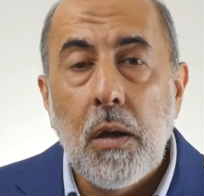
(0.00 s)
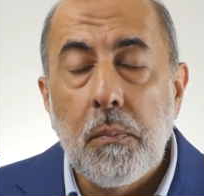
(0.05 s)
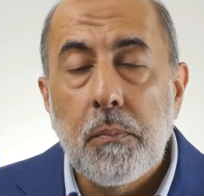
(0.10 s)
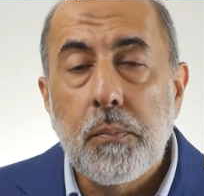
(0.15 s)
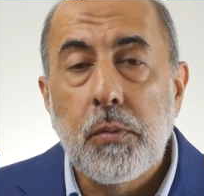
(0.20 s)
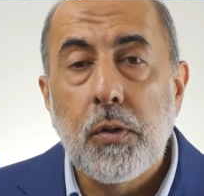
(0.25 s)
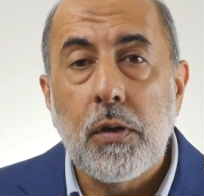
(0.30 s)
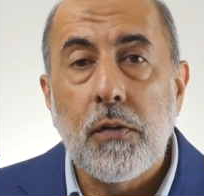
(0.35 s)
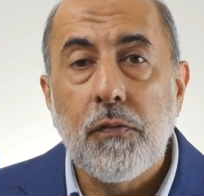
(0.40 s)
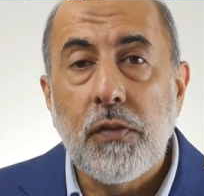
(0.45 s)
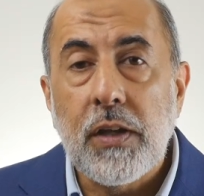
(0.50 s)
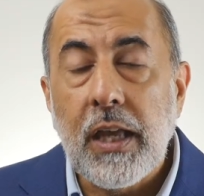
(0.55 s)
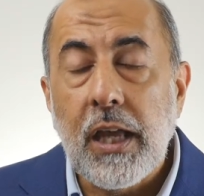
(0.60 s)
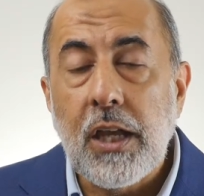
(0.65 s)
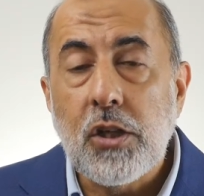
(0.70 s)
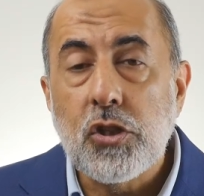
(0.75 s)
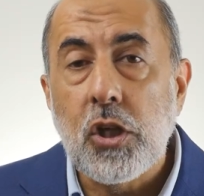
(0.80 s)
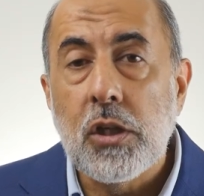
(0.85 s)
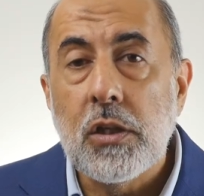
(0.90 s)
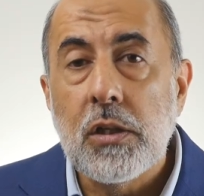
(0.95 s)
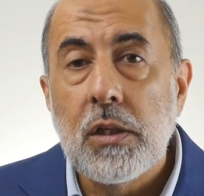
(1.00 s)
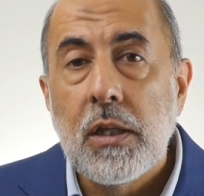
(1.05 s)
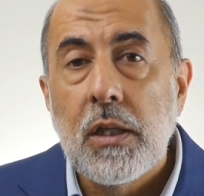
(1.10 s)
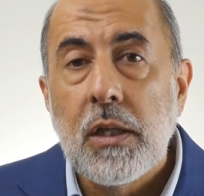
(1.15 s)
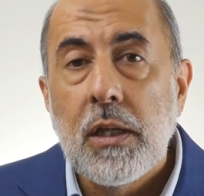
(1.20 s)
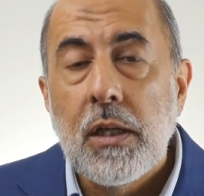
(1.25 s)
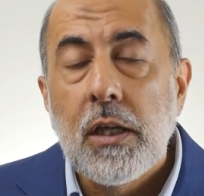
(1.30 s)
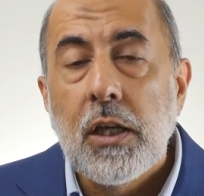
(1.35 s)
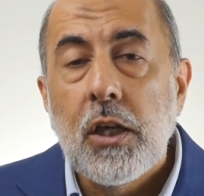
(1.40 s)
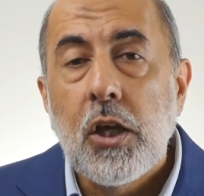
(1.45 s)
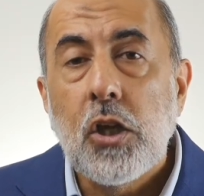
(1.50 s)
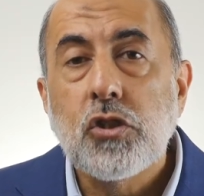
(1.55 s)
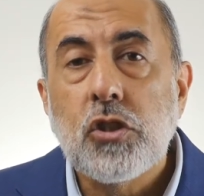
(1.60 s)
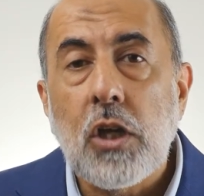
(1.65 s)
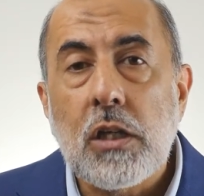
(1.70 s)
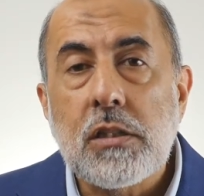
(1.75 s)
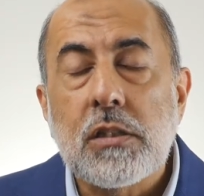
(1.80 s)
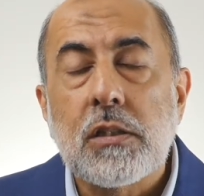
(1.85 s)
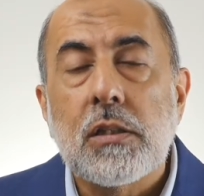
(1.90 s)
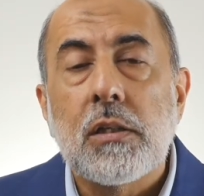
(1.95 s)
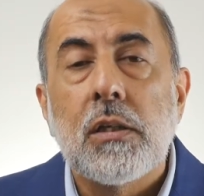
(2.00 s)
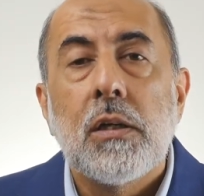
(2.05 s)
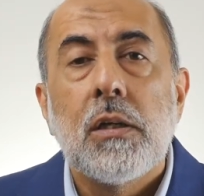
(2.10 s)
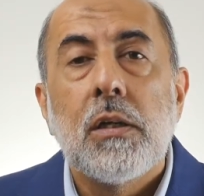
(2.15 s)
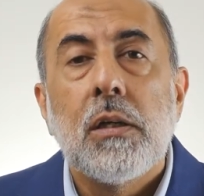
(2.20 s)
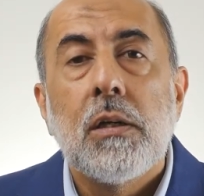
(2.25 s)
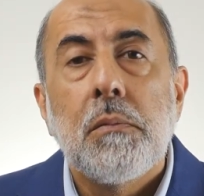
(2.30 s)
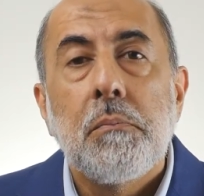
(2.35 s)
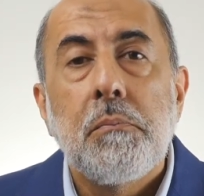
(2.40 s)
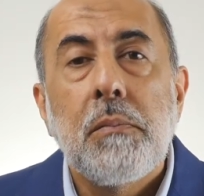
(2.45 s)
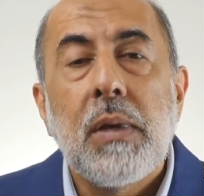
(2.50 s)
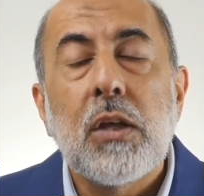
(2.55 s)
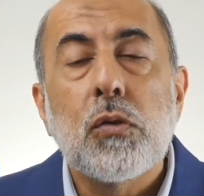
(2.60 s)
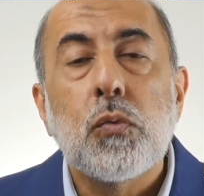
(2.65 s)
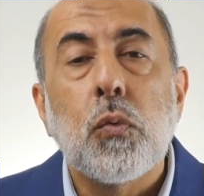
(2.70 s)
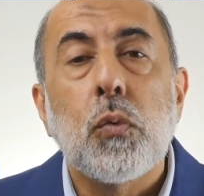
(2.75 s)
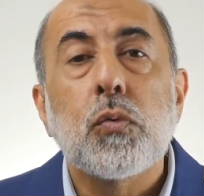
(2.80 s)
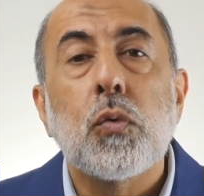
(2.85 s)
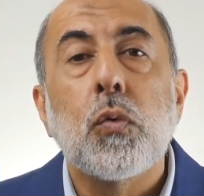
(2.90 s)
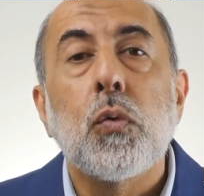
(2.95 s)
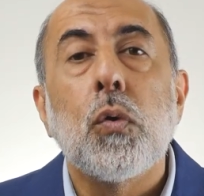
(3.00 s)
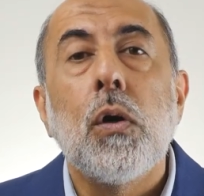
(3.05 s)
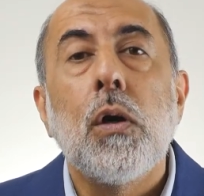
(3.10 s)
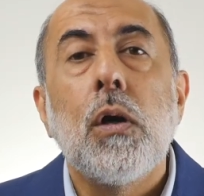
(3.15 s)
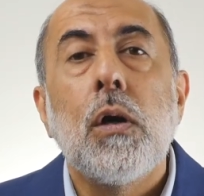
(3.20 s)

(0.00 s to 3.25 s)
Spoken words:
purification, he just made wudu.